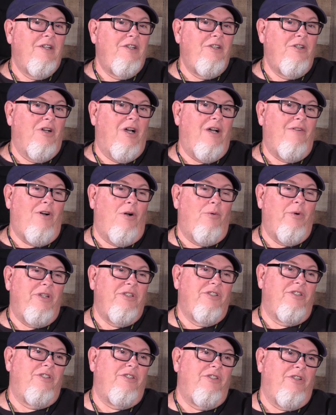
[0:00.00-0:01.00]
I've
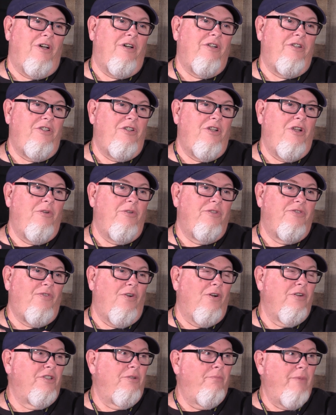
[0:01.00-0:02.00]
always thought, as
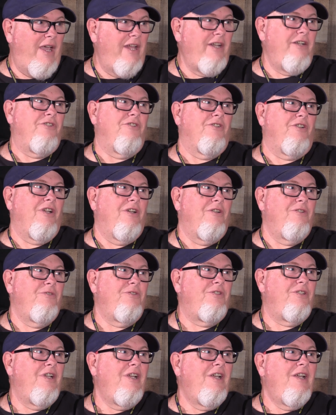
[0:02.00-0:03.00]
far as a manager
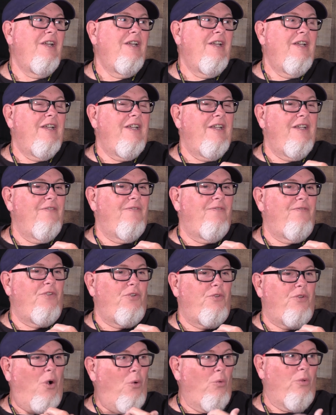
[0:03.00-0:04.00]
goes, if
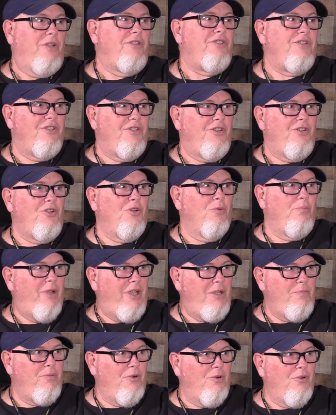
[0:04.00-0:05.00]
you don't listen to your
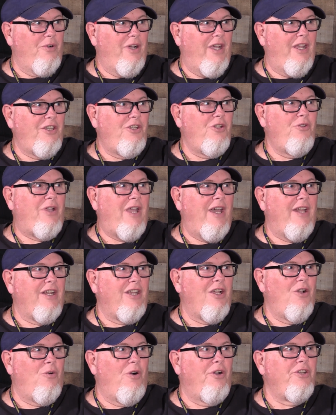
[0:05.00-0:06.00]
people and you kind
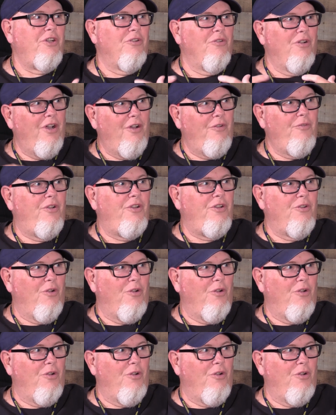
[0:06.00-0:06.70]
of go on your own,